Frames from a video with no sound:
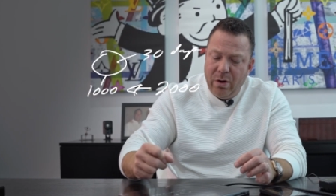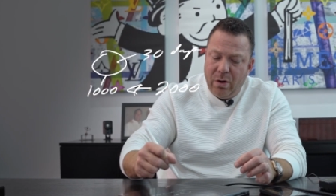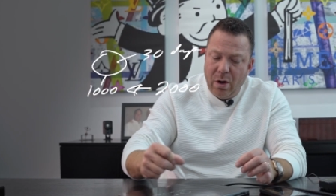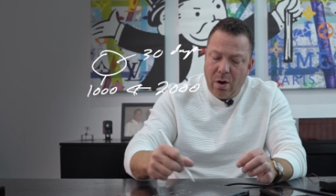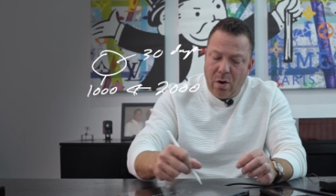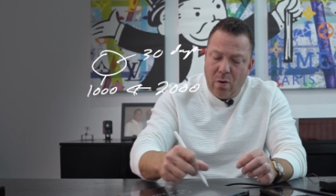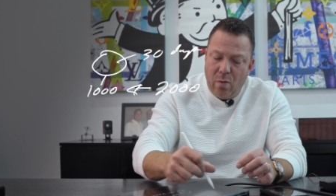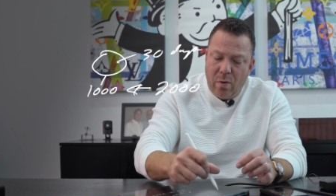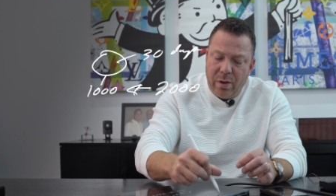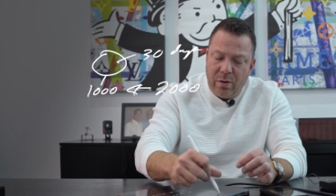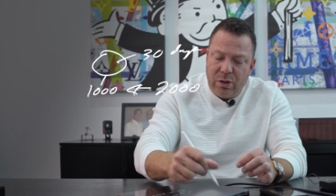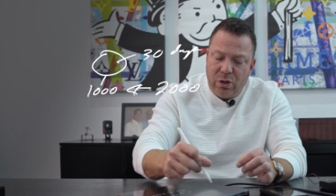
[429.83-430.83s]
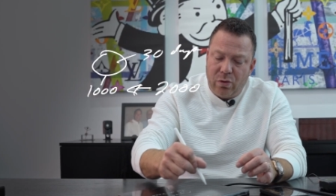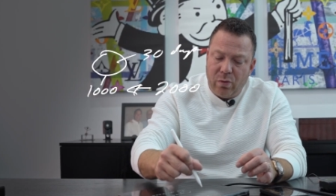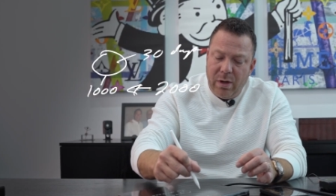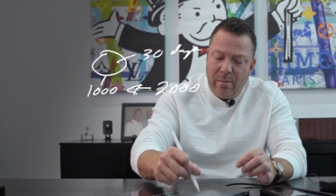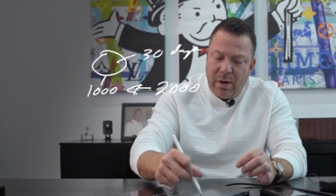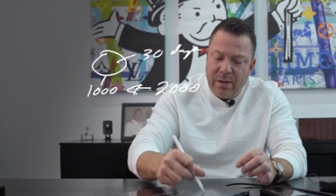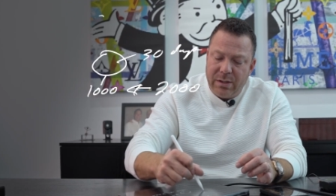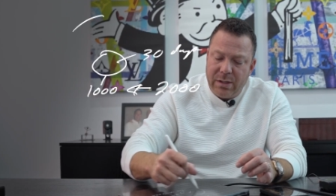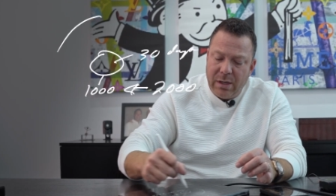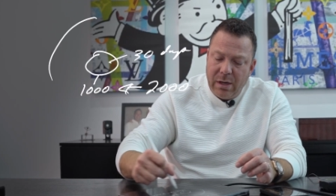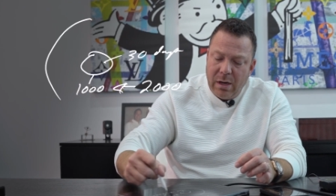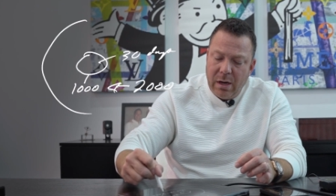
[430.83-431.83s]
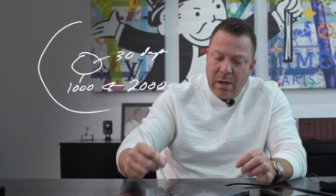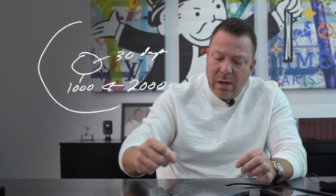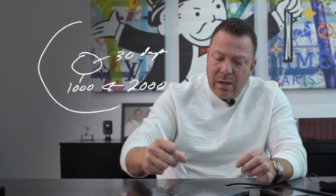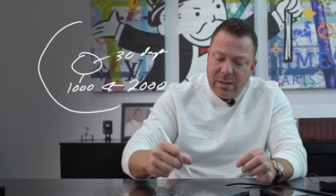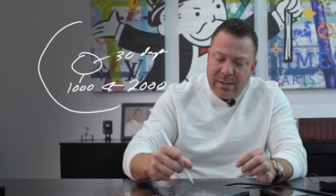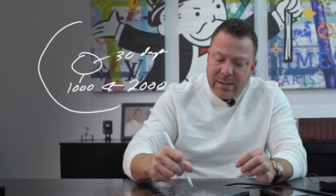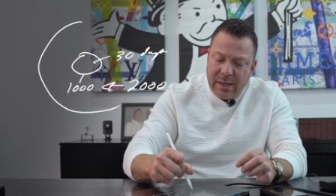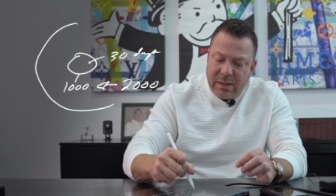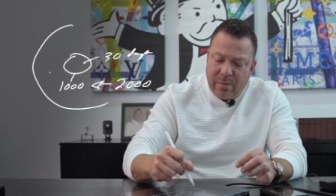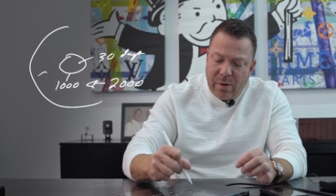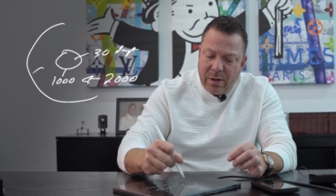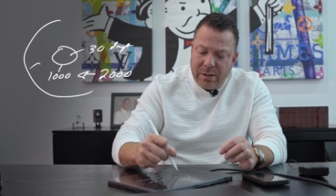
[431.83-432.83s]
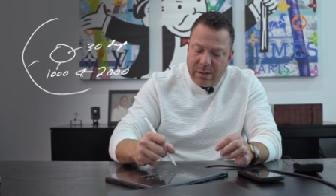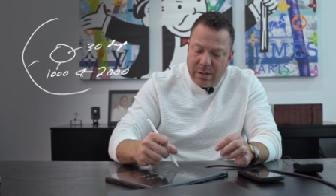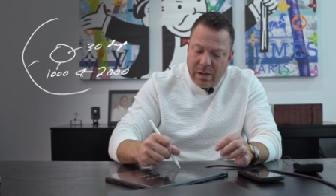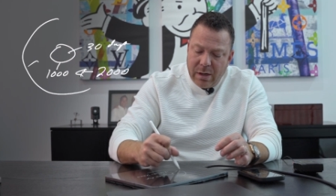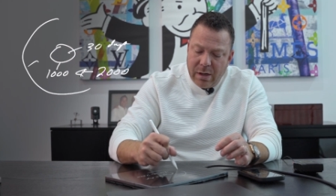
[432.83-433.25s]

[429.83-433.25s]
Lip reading: you go, whether it's 3 months, 6 months,